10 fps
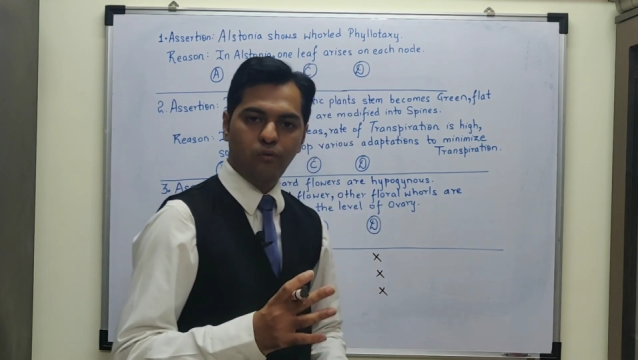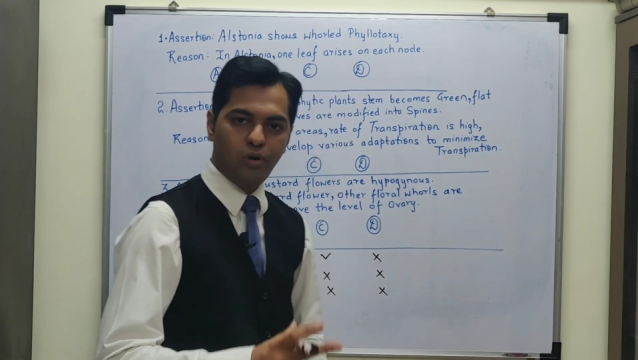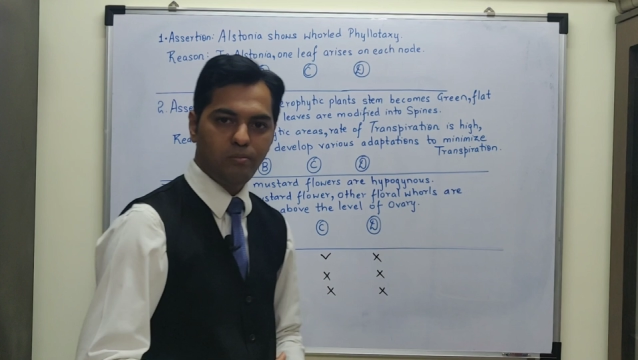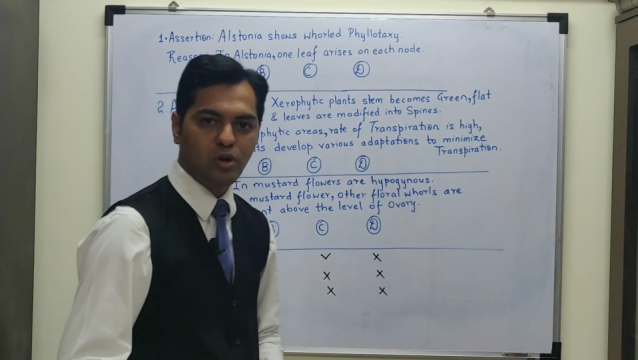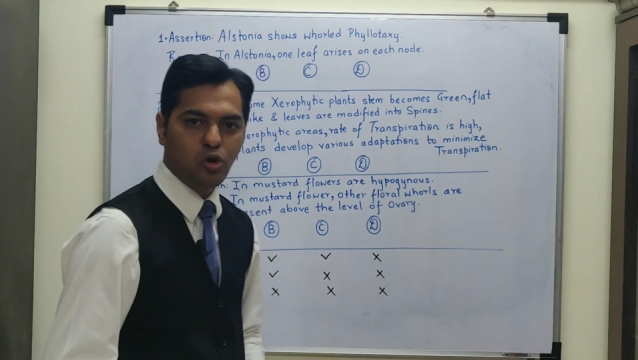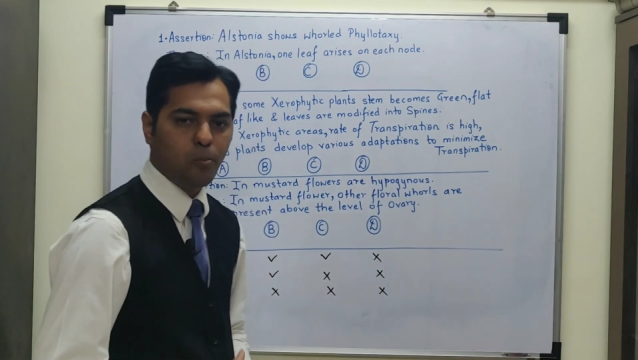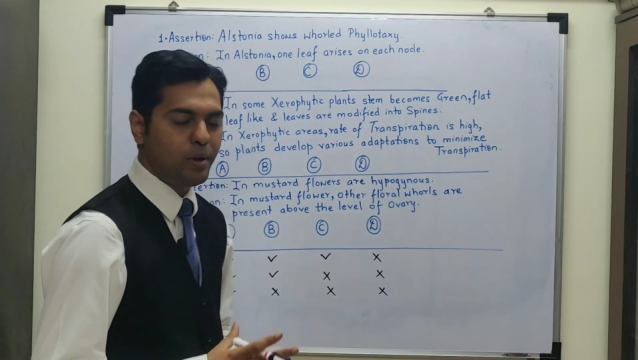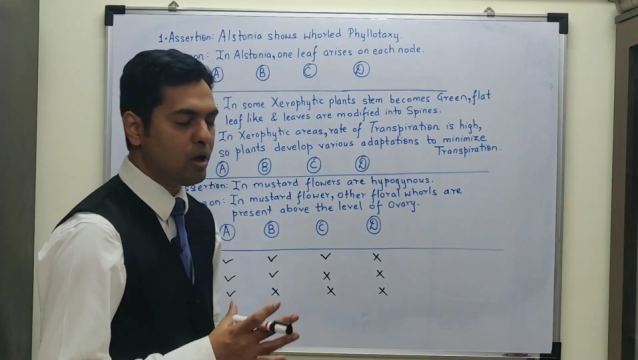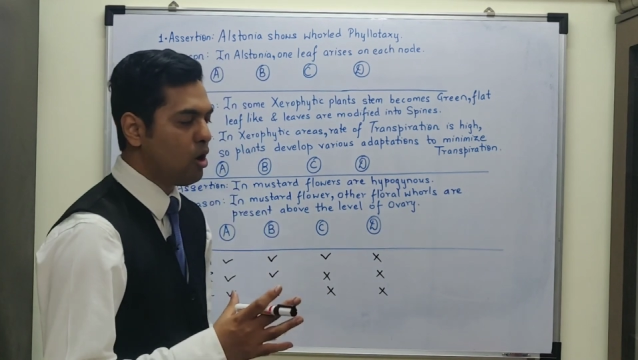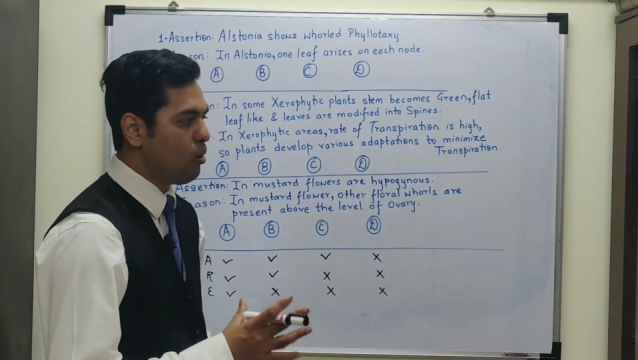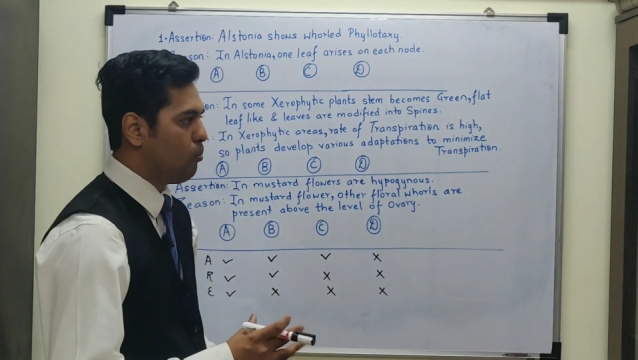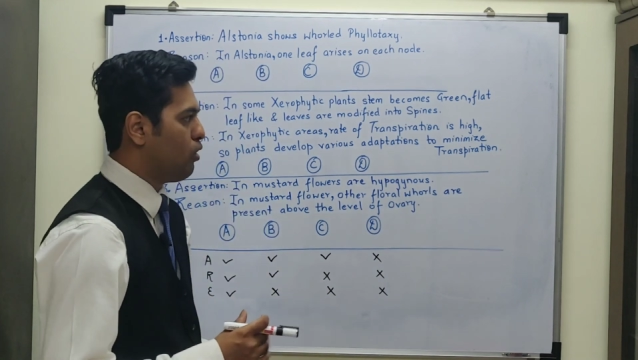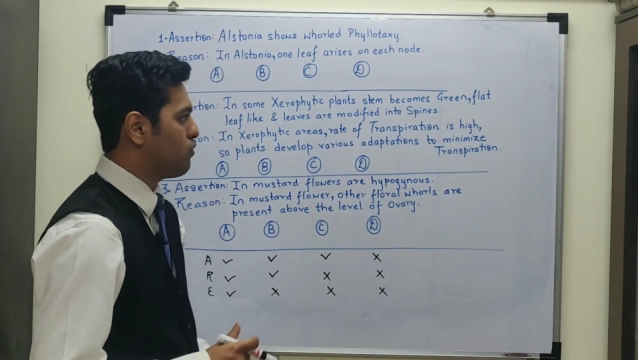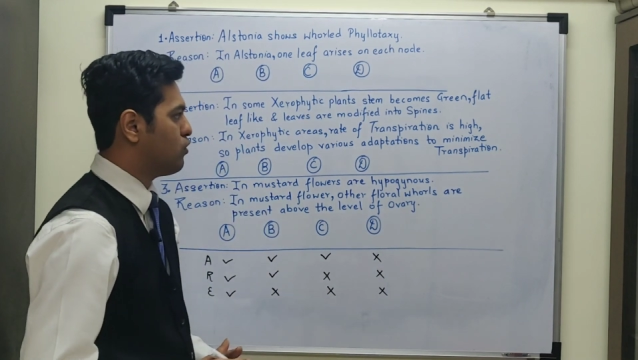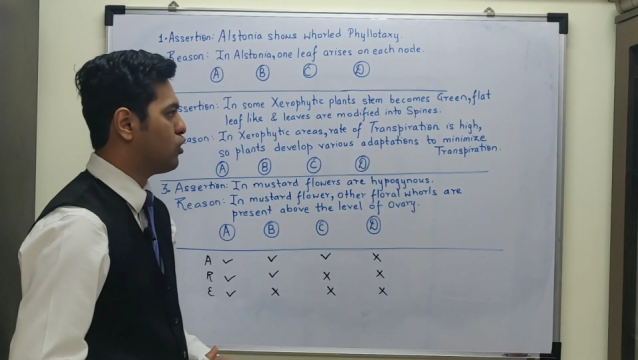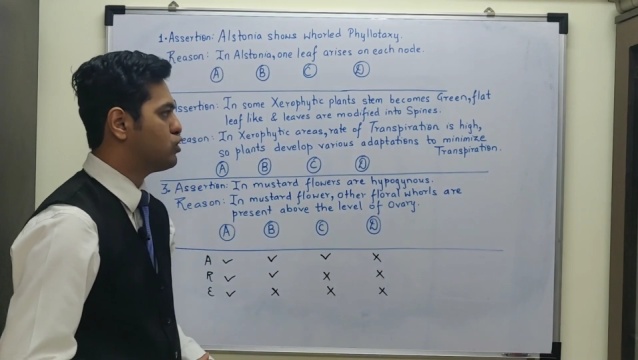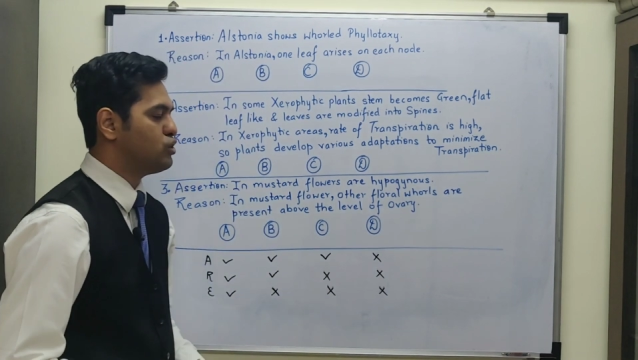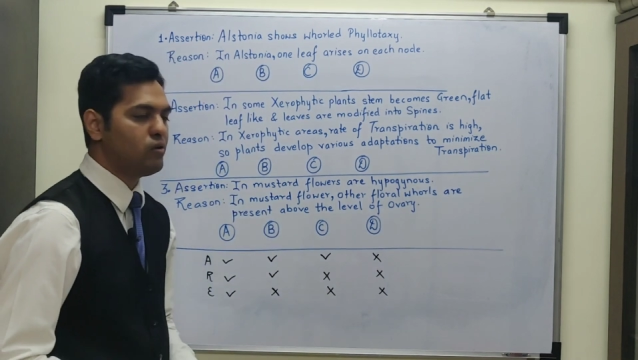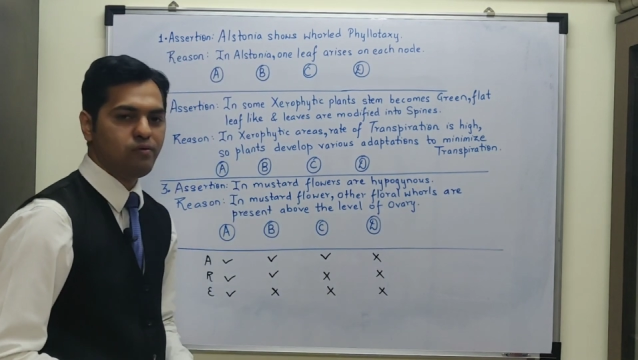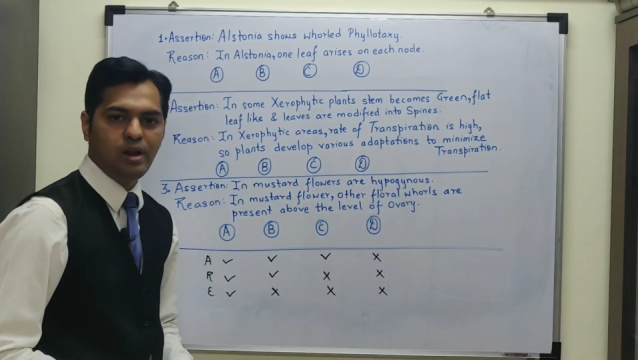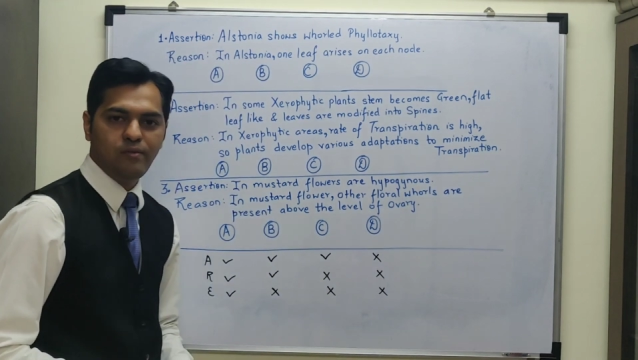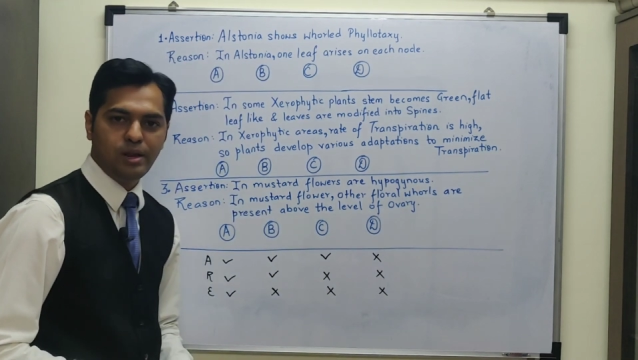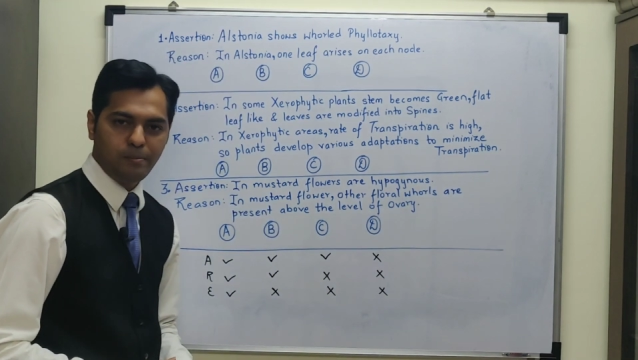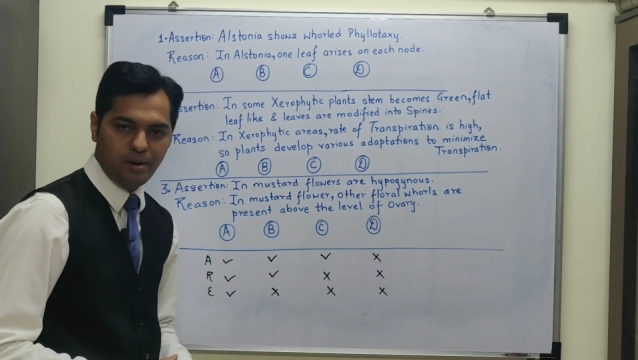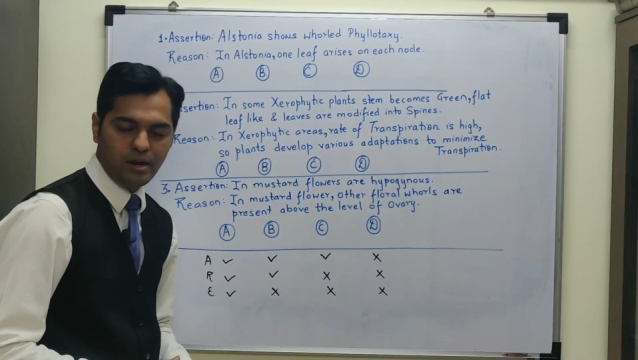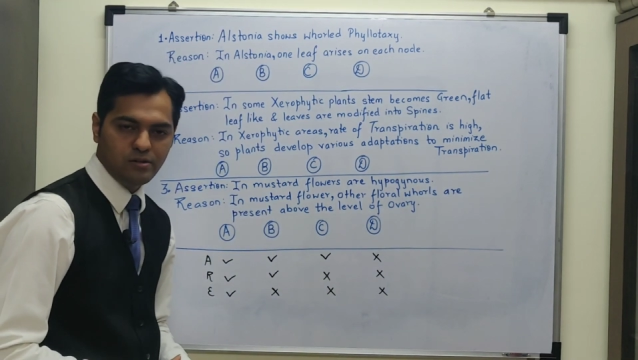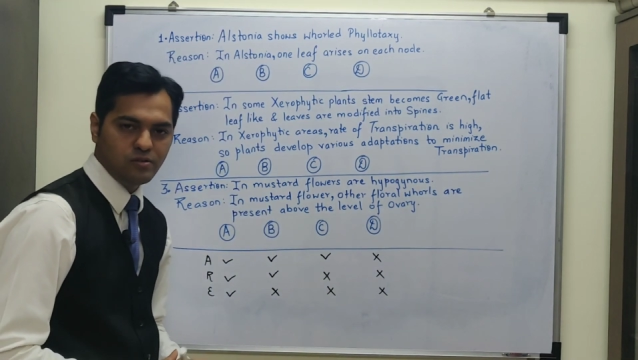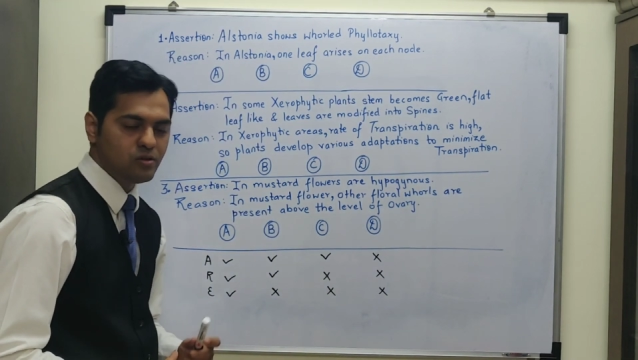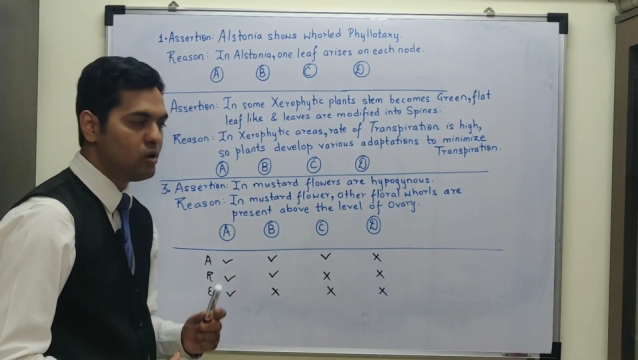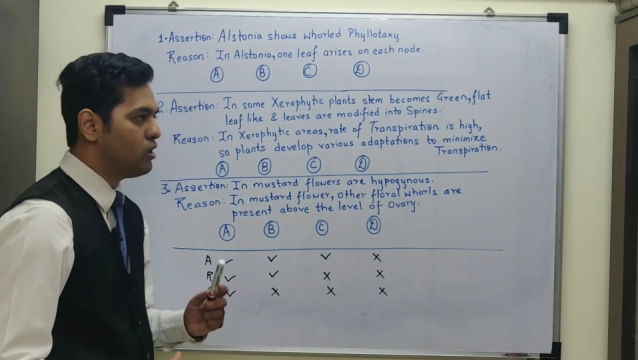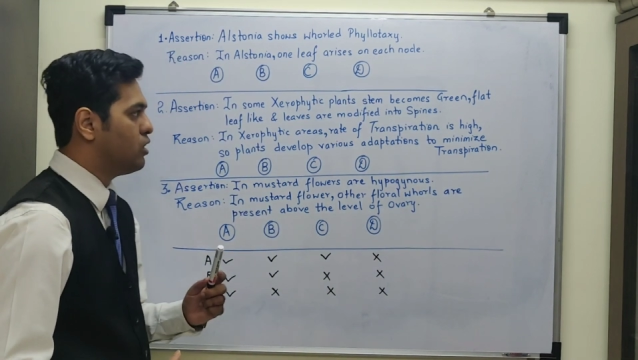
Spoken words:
from the topic Morphology of Flowering Plants.